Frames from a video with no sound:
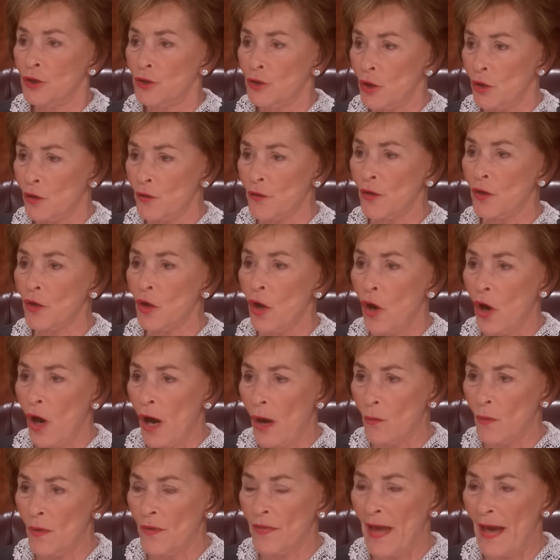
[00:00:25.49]
took the
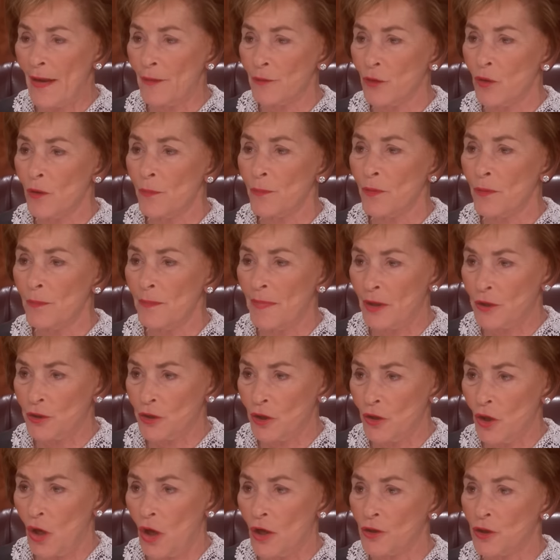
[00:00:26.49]
car without your
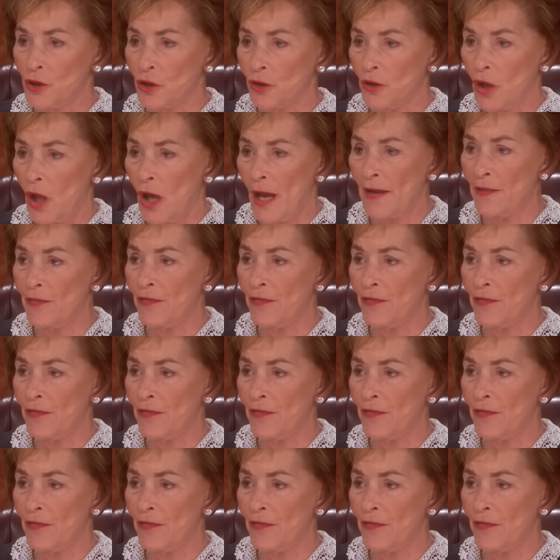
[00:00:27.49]
permission on July